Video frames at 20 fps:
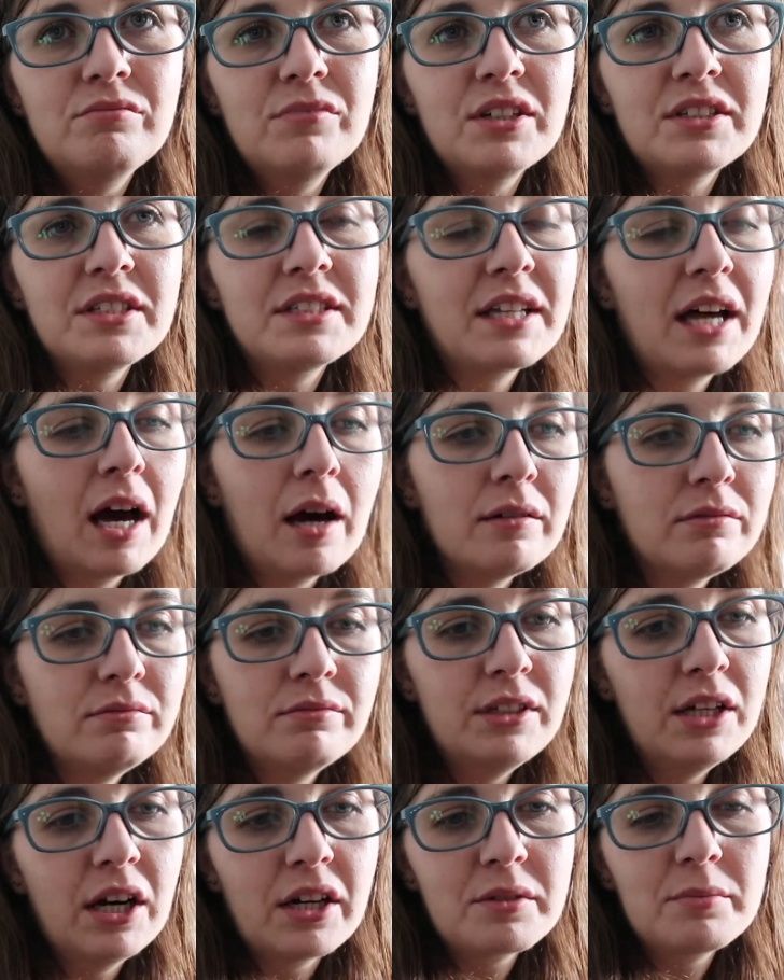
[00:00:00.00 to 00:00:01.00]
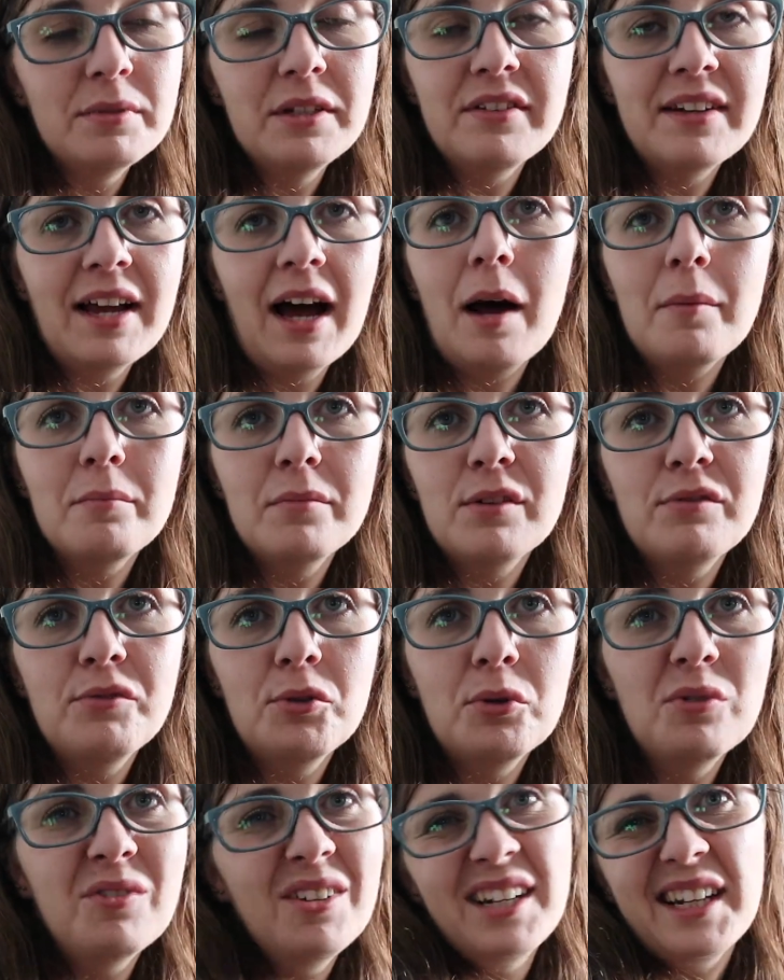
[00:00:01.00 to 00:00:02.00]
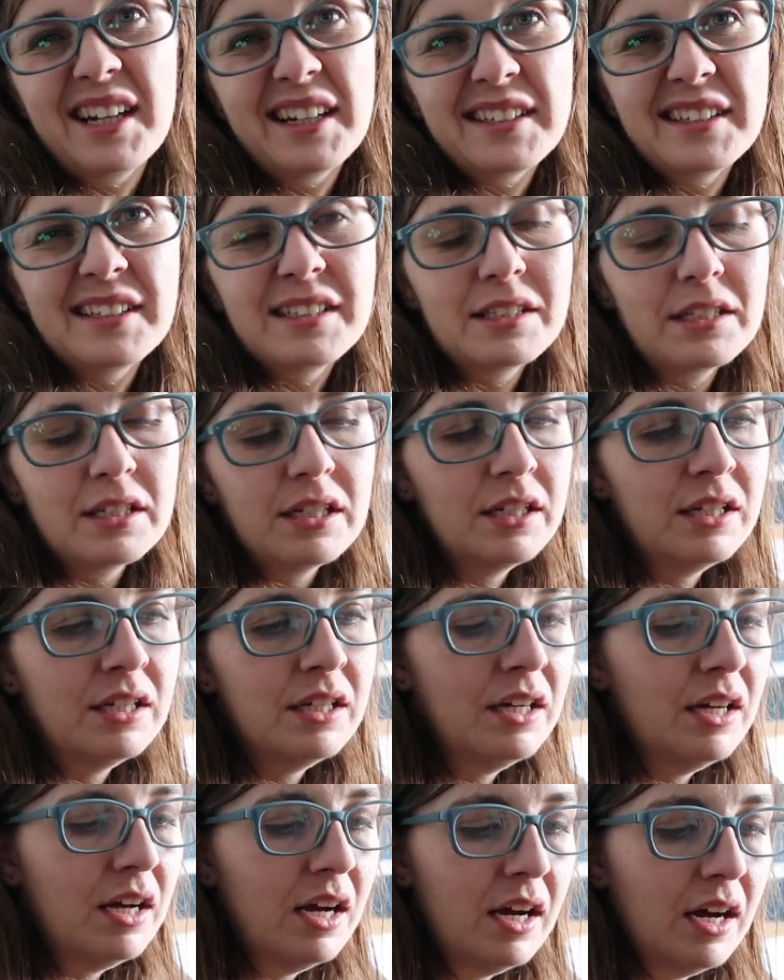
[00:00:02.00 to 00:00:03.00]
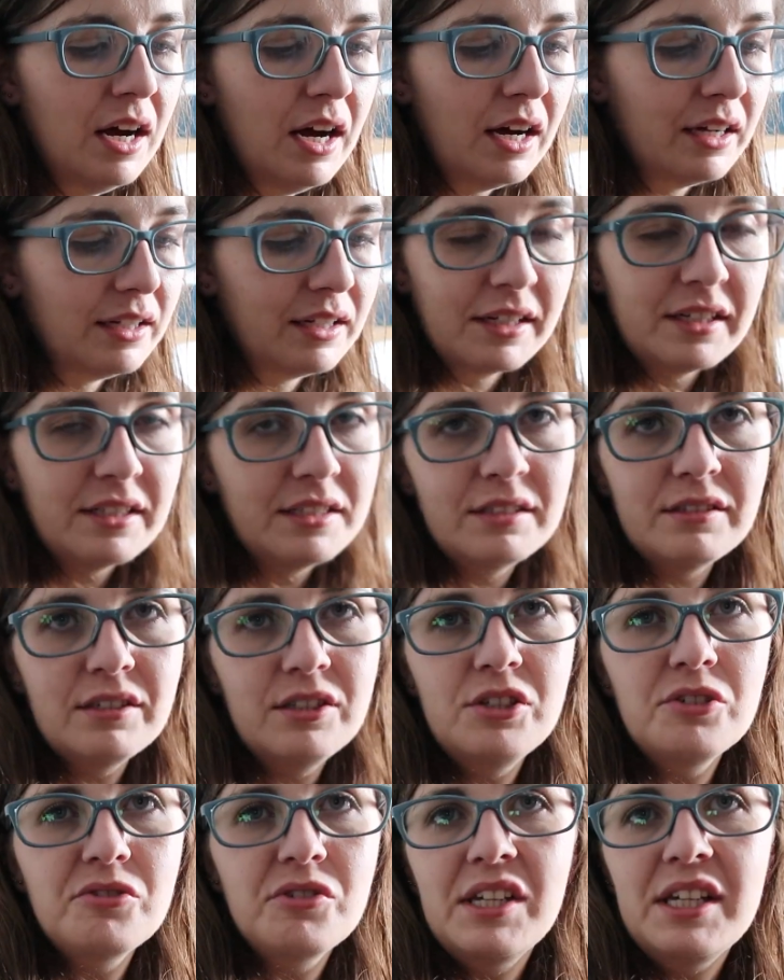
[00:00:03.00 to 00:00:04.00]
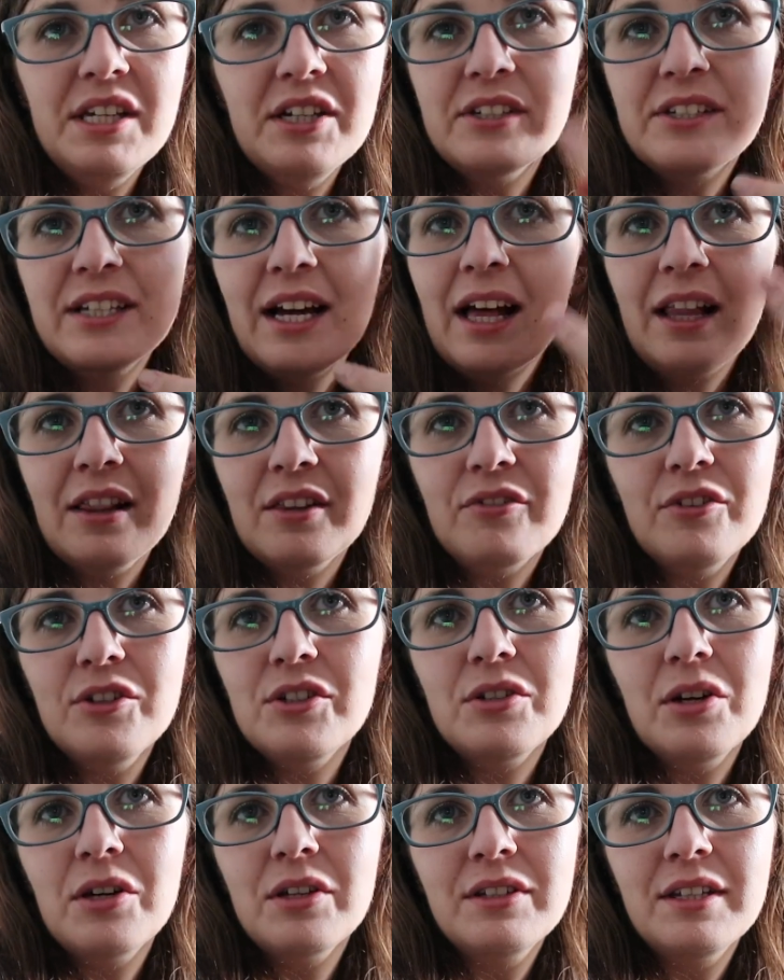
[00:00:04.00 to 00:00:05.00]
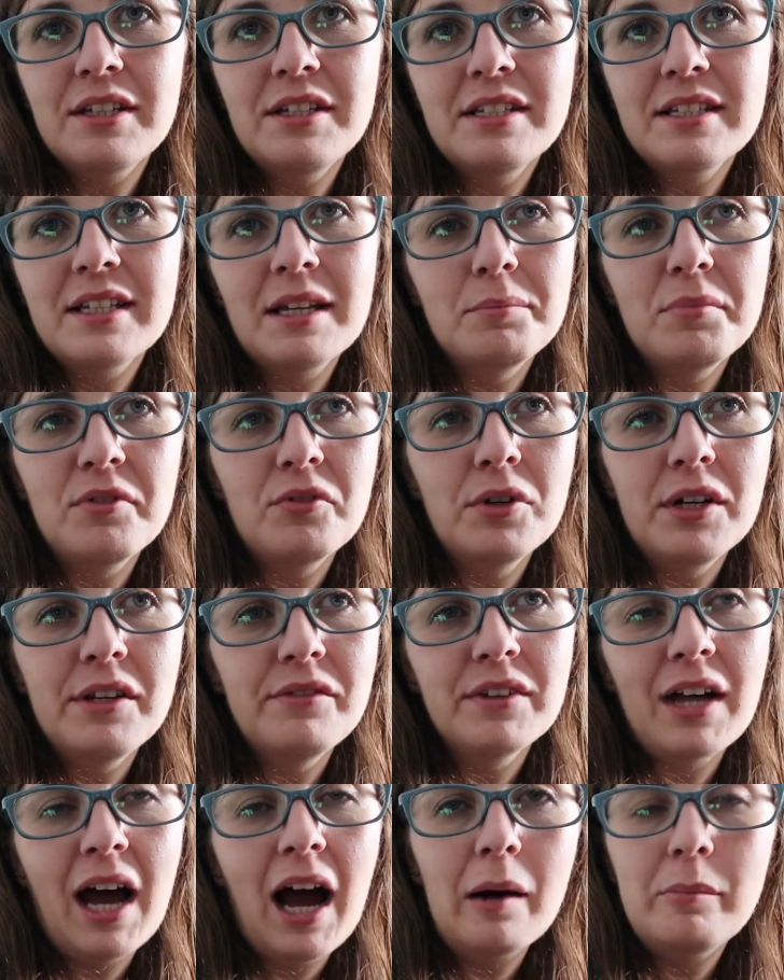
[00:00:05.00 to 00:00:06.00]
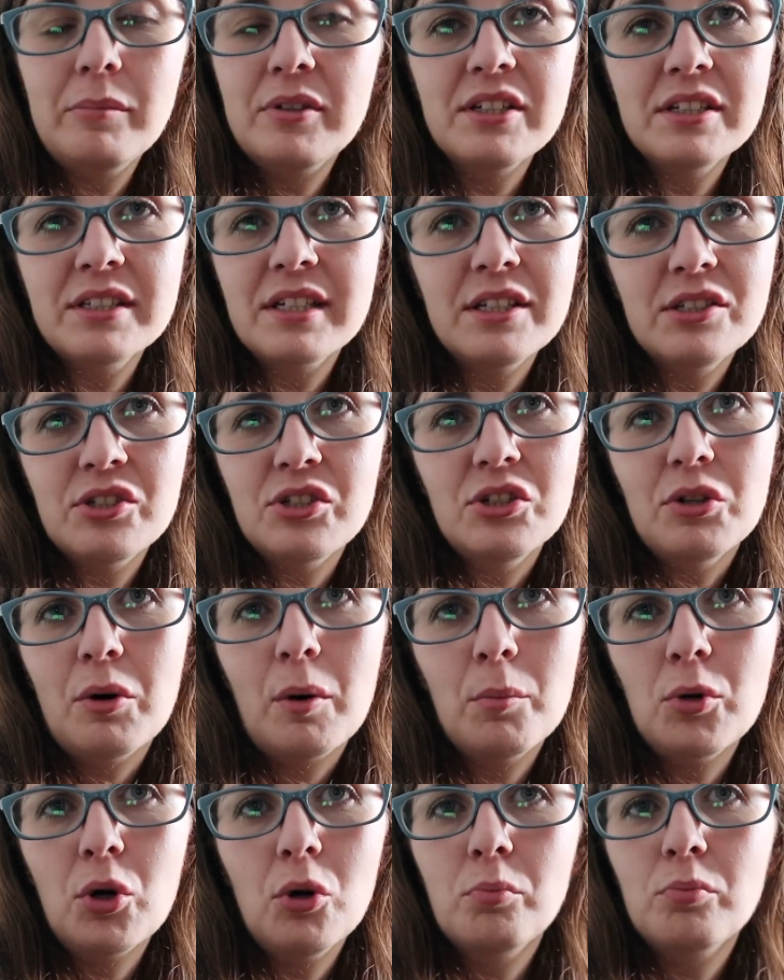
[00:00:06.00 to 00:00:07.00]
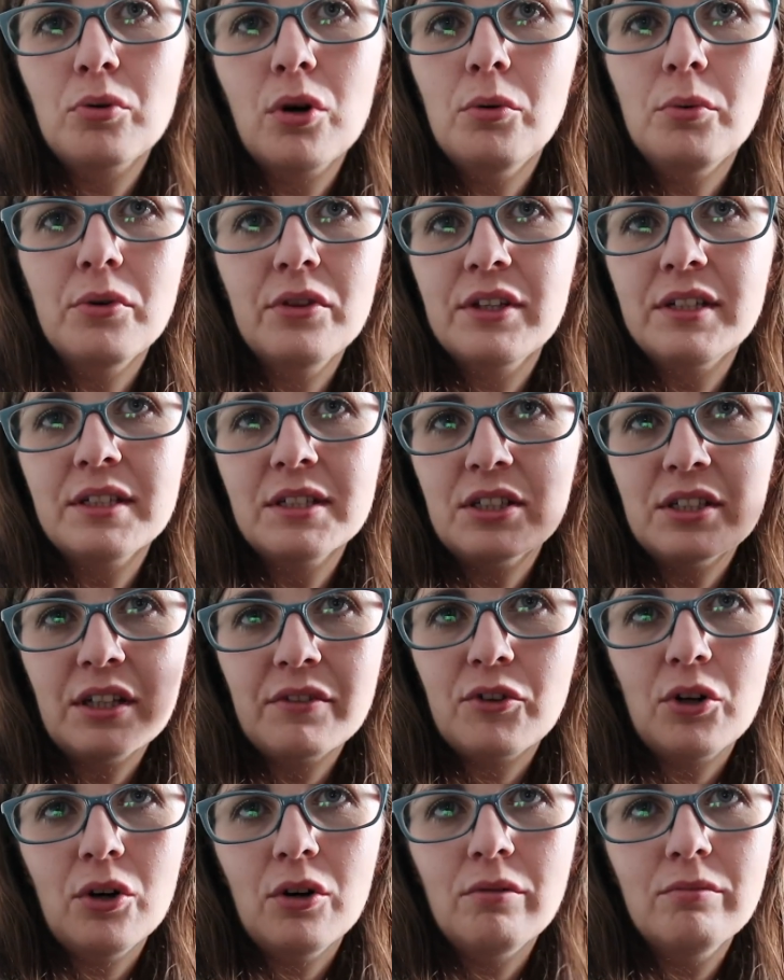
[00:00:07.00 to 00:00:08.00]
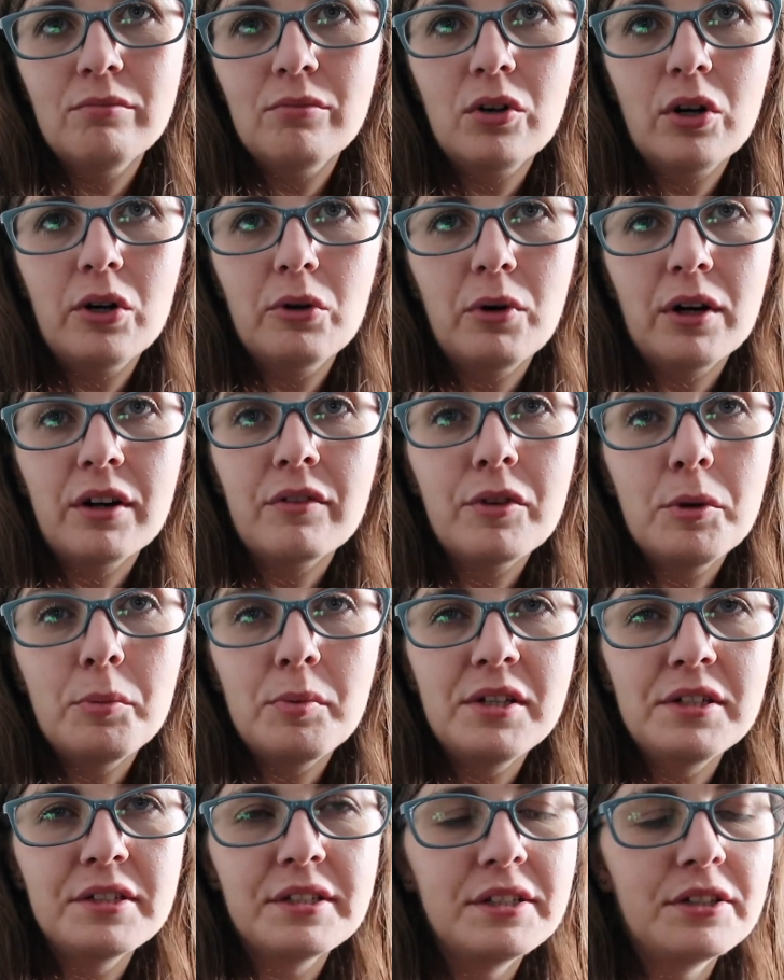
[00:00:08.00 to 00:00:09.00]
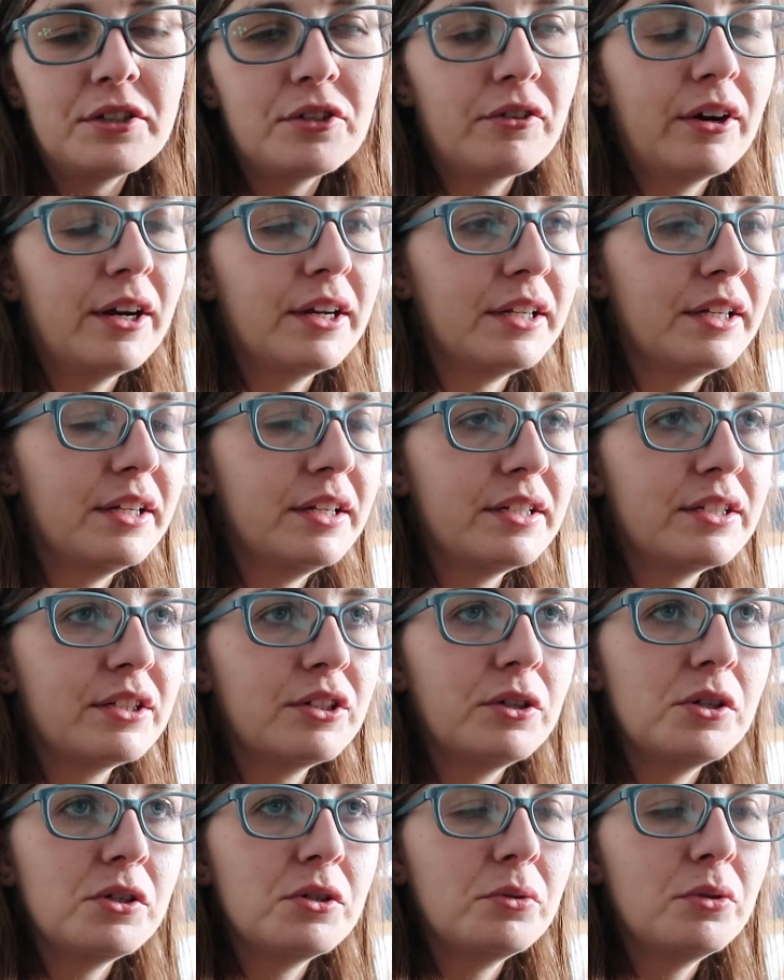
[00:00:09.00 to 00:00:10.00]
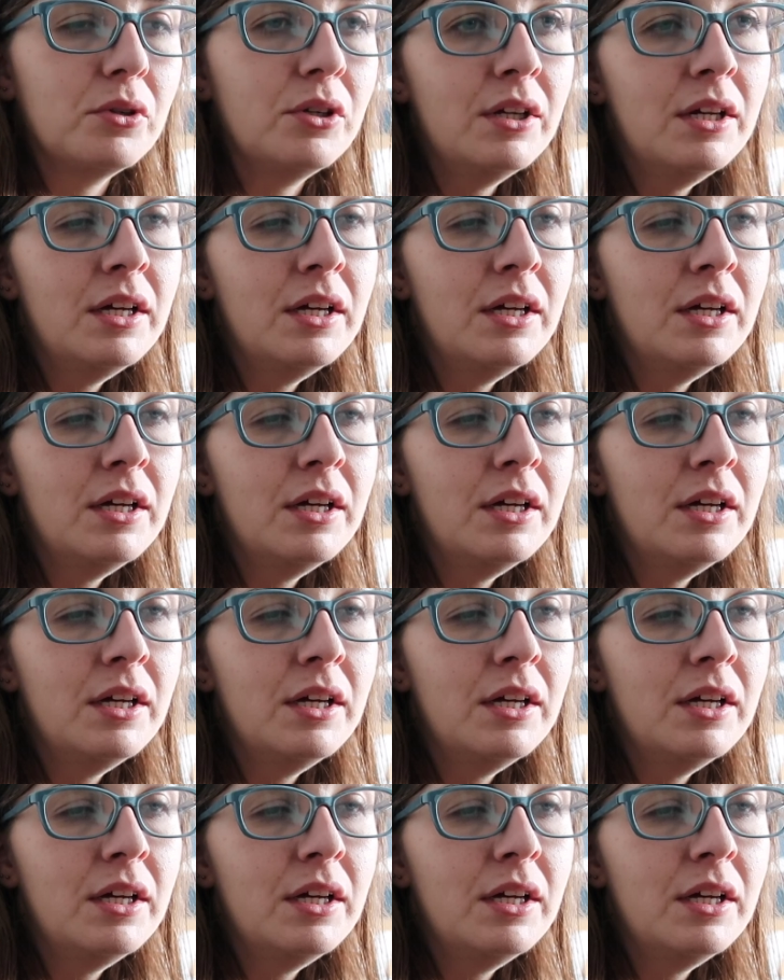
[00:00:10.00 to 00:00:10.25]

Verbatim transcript: as ha he asked me if it happened before it hadn't and like you, you you could tell the first thing he said before it even happened he said you know I'm no pro with this because I've got quite a few pieces already so